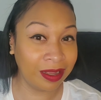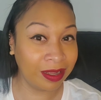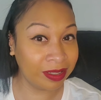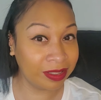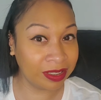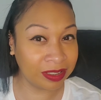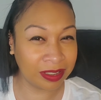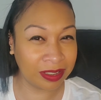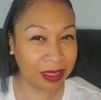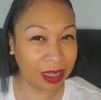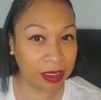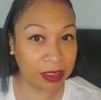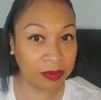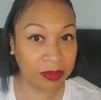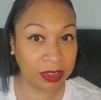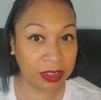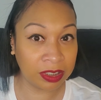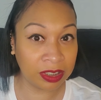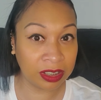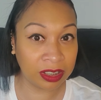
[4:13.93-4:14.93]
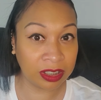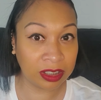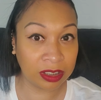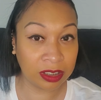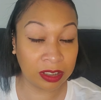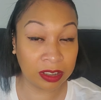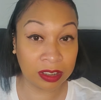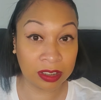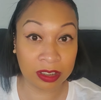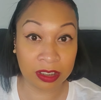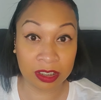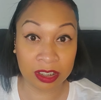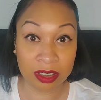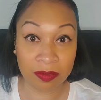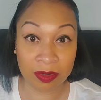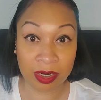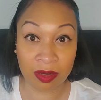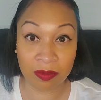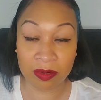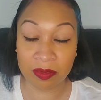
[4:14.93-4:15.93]
this is not gonna be good to the
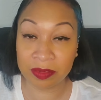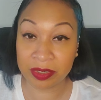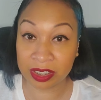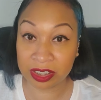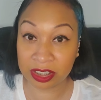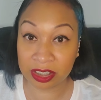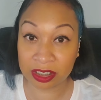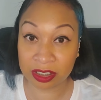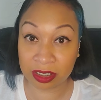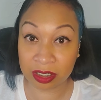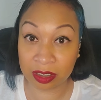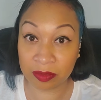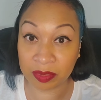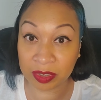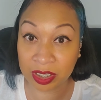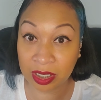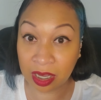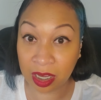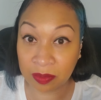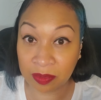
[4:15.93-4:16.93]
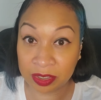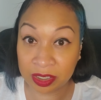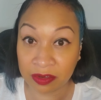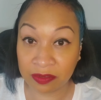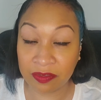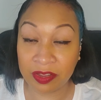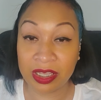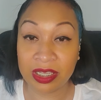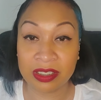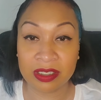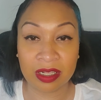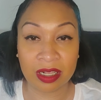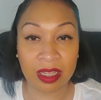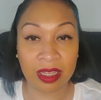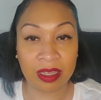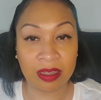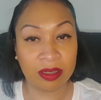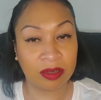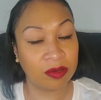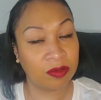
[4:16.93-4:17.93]
Gemini woman, and she's gonna be up in your face,
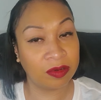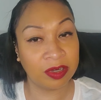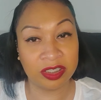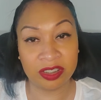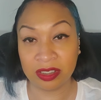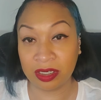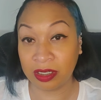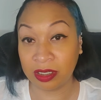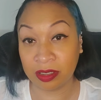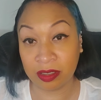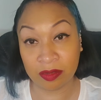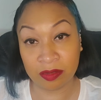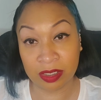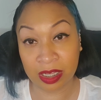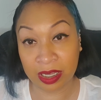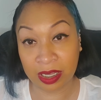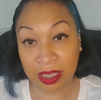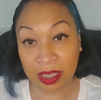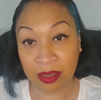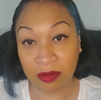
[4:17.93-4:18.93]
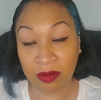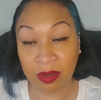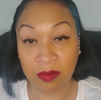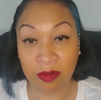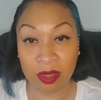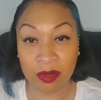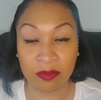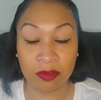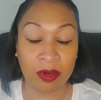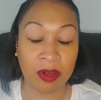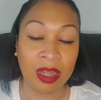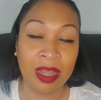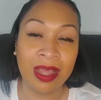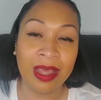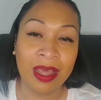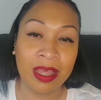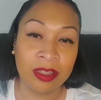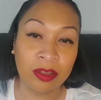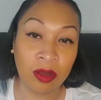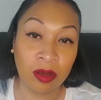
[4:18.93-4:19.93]
like questioning you, like, hey, what went wrong?
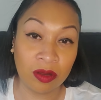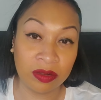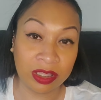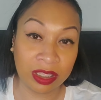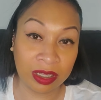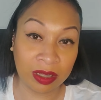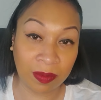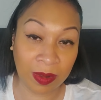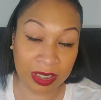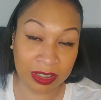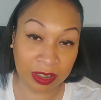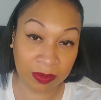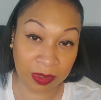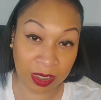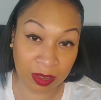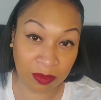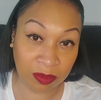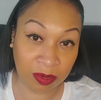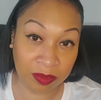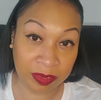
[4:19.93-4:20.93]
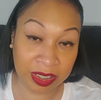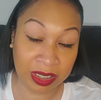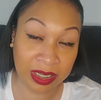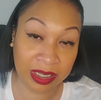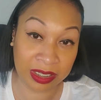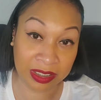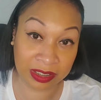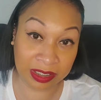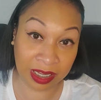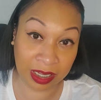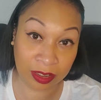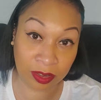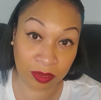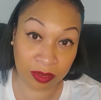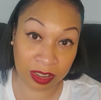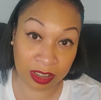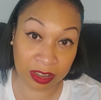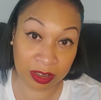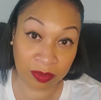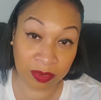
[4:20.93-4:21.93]
The whole thing about Gemini woman is that you
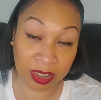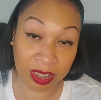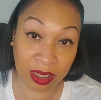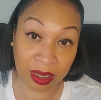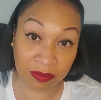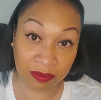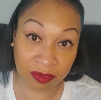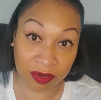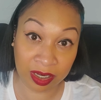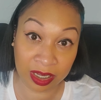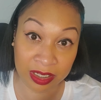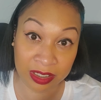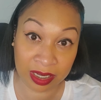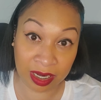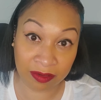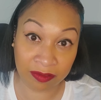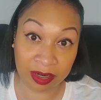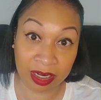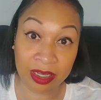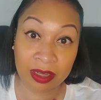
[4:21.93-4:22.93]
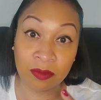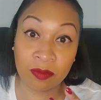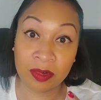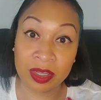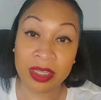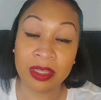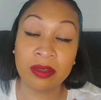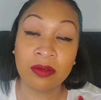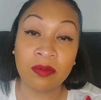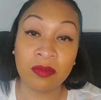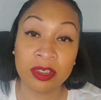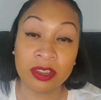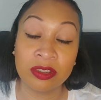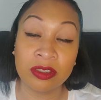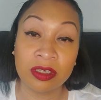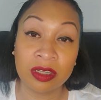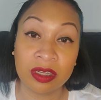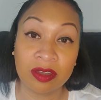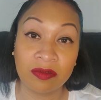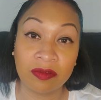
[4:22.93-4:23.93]
need to be upfront and direct with what
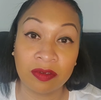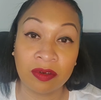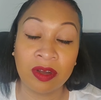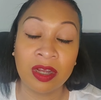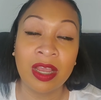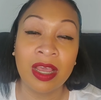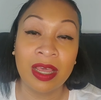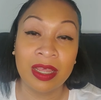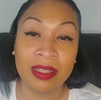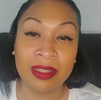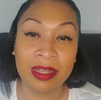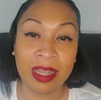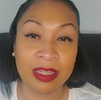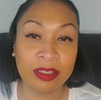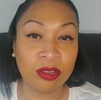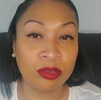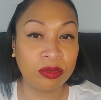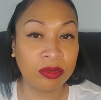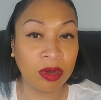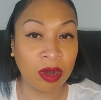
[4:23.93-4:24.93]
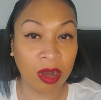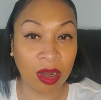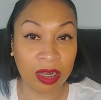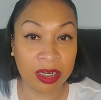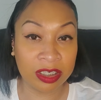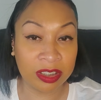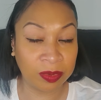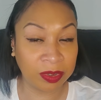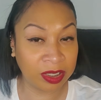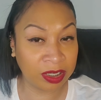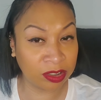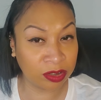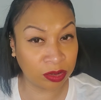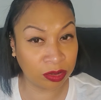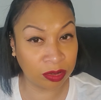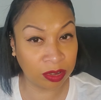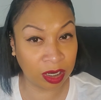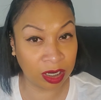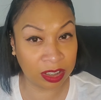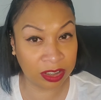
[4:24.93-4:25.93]
you're looking for. Not too harsh, because
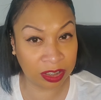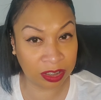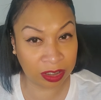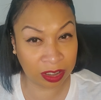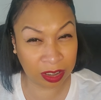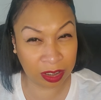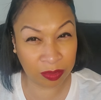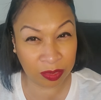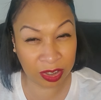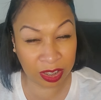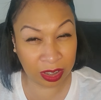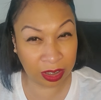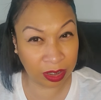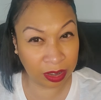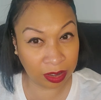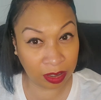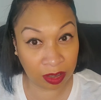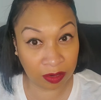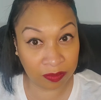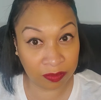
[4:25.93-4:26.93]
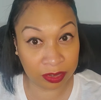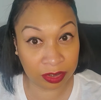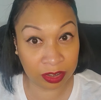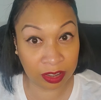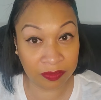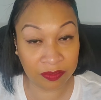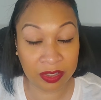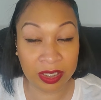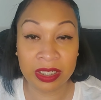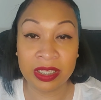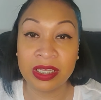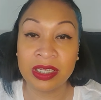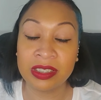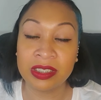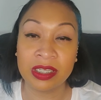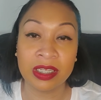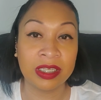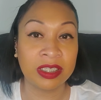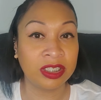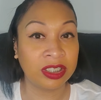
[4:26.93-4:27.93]
too harsh is gonna be hurtful to her
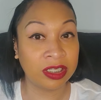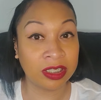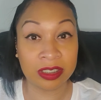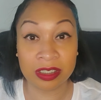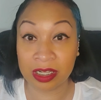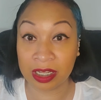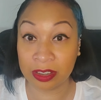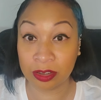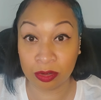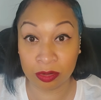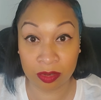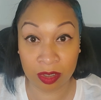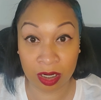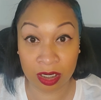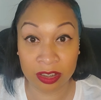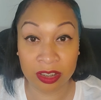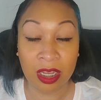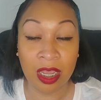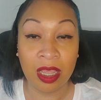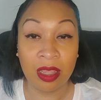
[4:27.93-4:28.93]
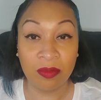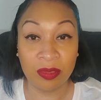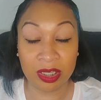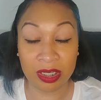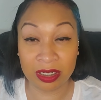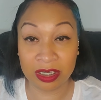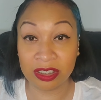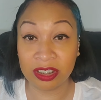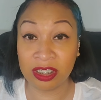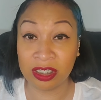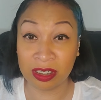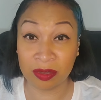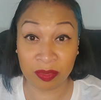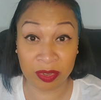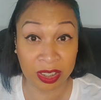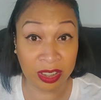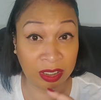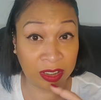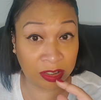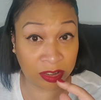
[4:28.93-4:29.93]
feelings, and she doesn't like too harsh, because she could
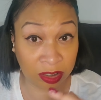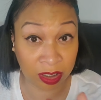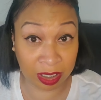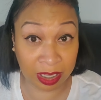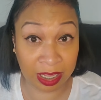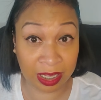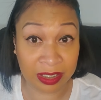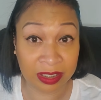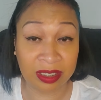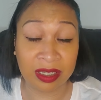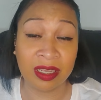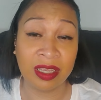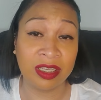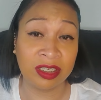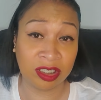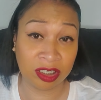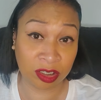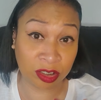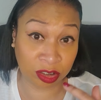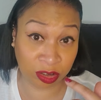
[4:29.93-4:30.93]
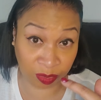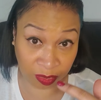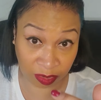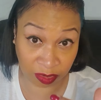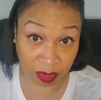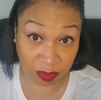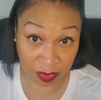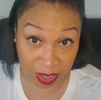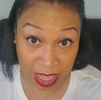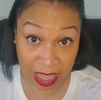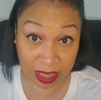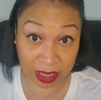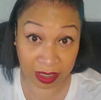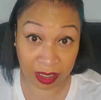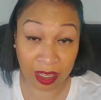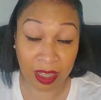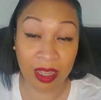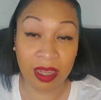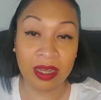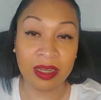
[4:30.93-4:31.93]
be sarcastic and she could spew it back,
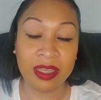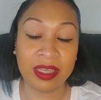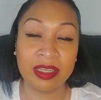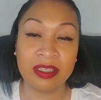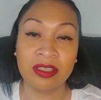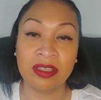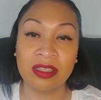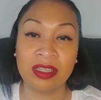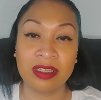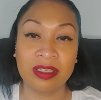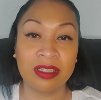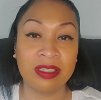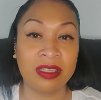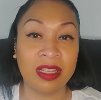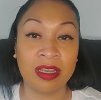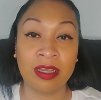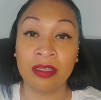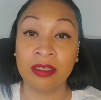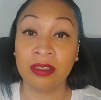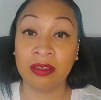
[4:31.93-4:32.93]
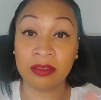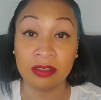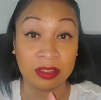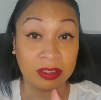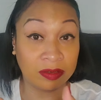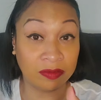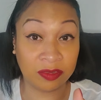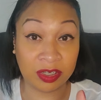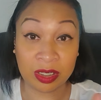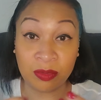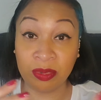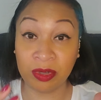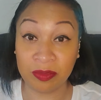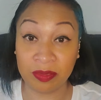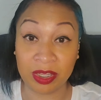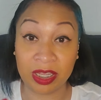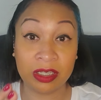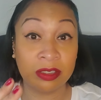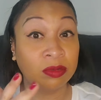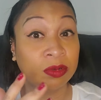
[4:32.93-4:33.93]
okay? So this is, they're gonna really bump
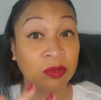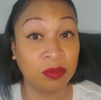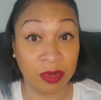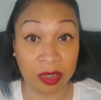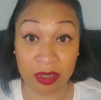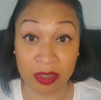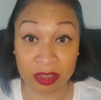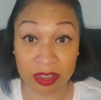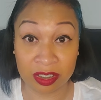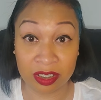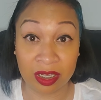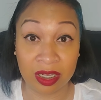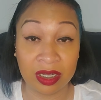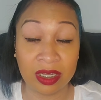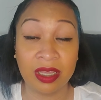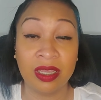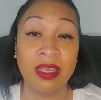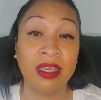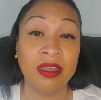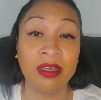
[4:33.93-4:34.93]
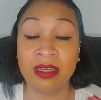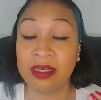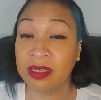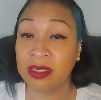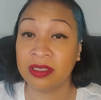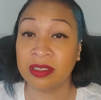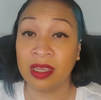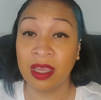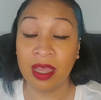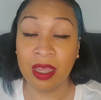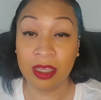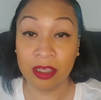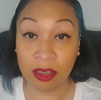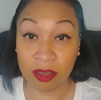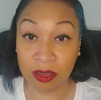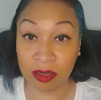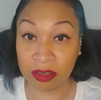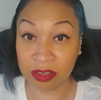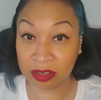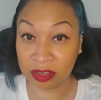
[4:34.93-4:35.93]
heads with words, okay? Because you
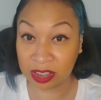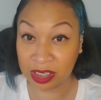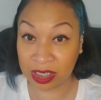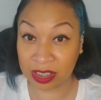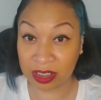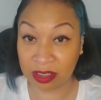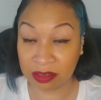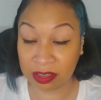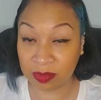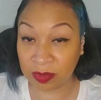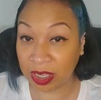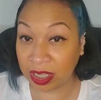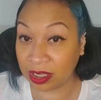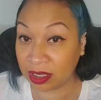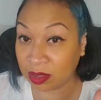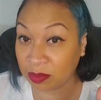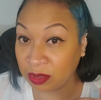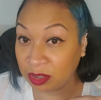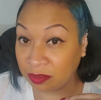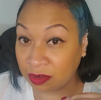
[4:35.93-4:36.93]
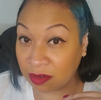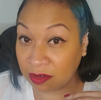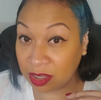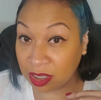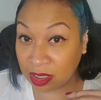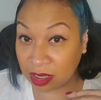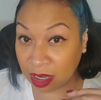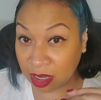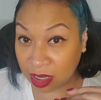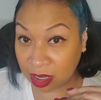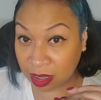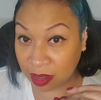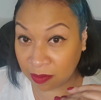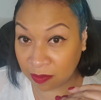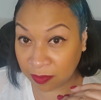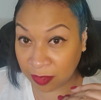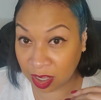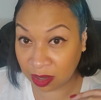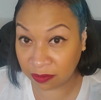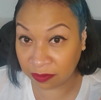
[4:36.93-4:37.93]
know, Sagittarius man, he could be very
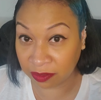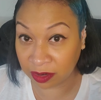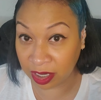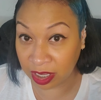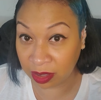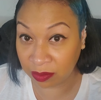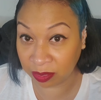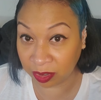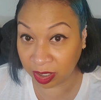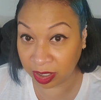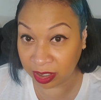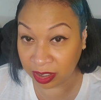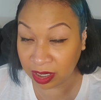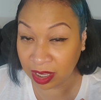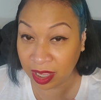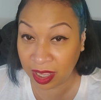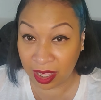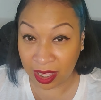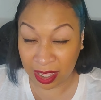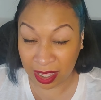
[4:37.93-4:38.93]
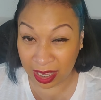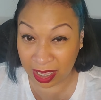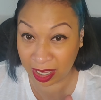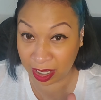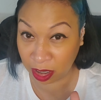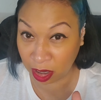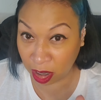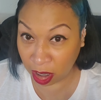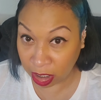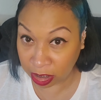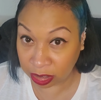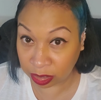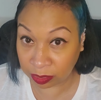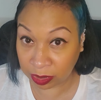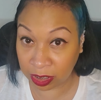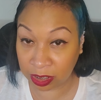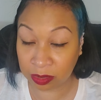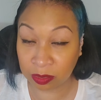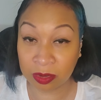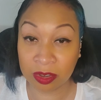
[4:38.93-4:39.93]
upfront and blunt and harsh
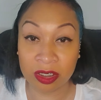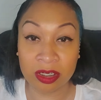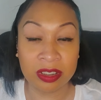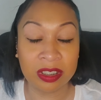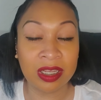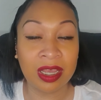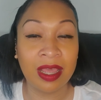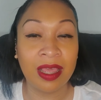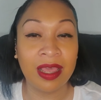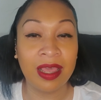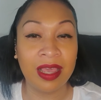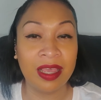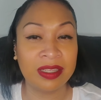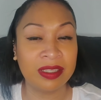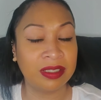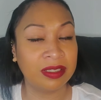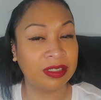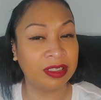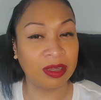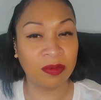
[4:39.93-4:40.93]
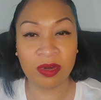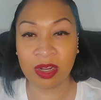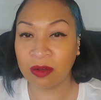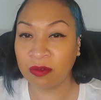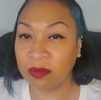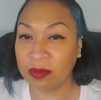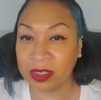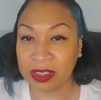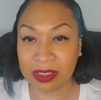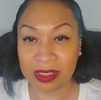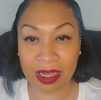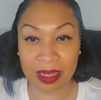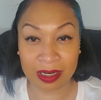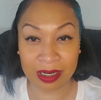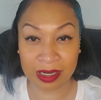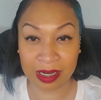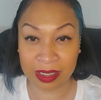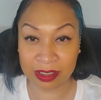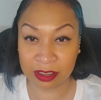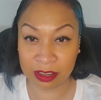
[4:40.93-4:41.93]
with his words, and Gemini woman is not
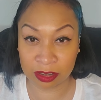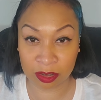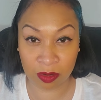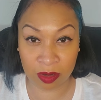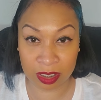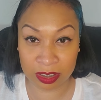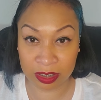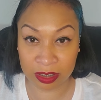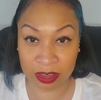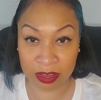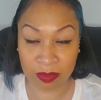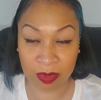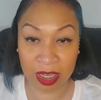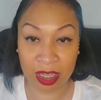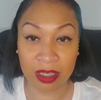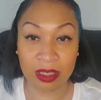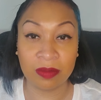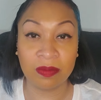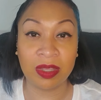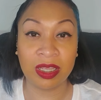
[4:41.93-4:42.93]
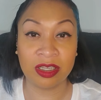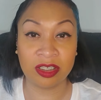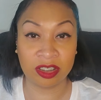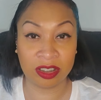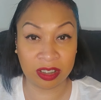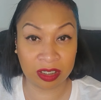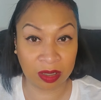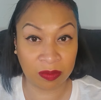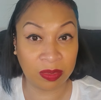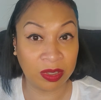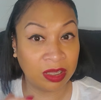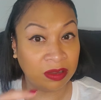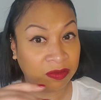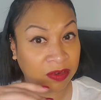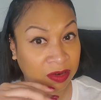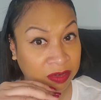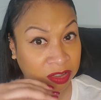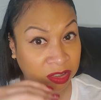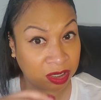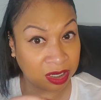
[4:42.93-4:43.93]
gonna like these qualities about him, and she could be
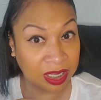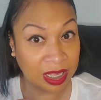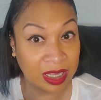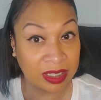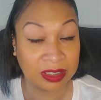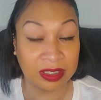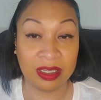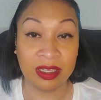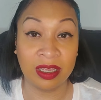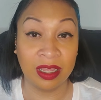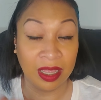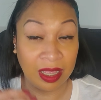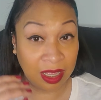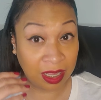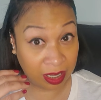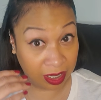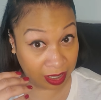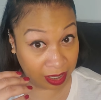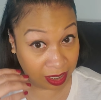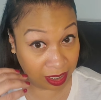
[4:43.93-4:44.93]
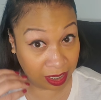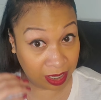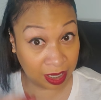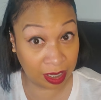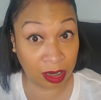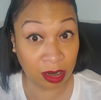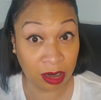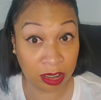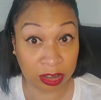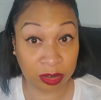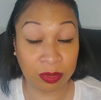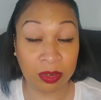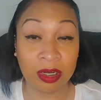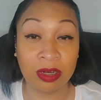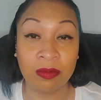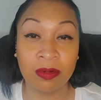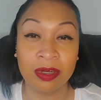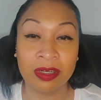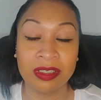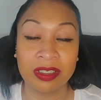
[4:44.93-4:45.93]
very sarcastic and harsh with
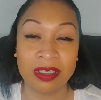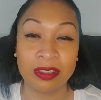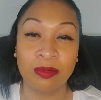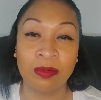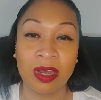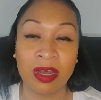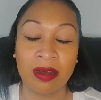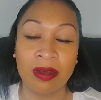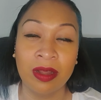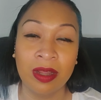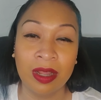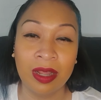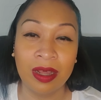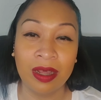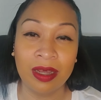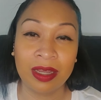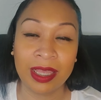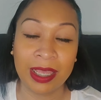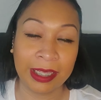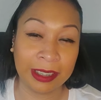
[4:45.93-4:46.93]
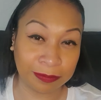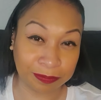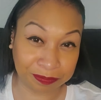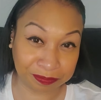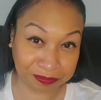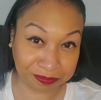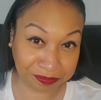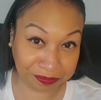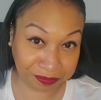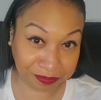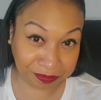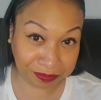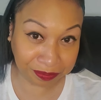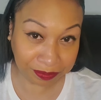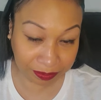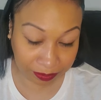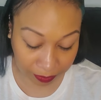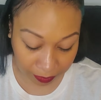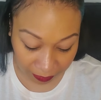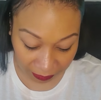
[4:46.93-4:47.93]
her words as well, okay?
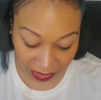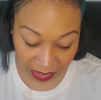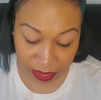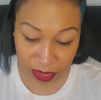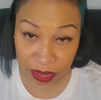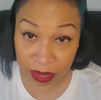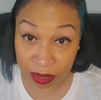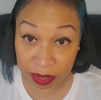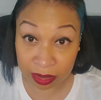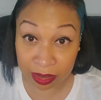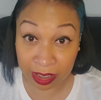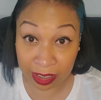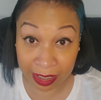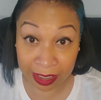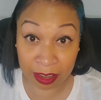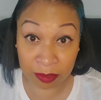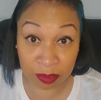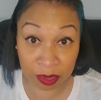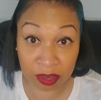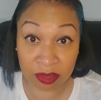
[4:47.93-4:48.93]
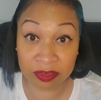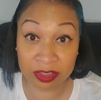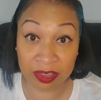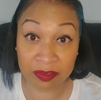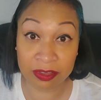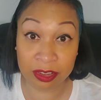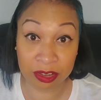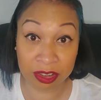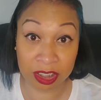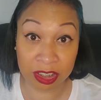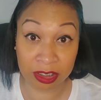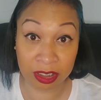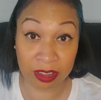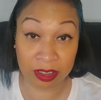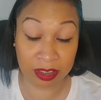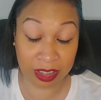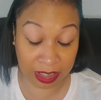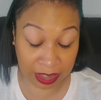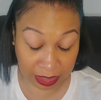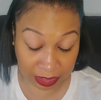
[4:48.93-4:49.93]
So they could both give it to each
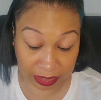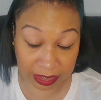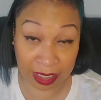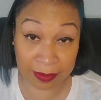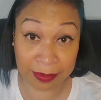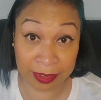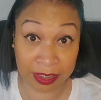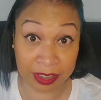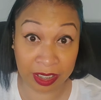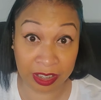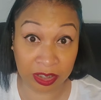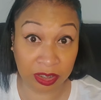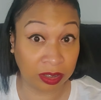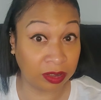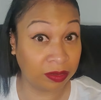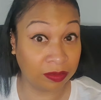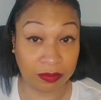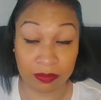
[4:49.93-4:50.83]
other in this type of connection.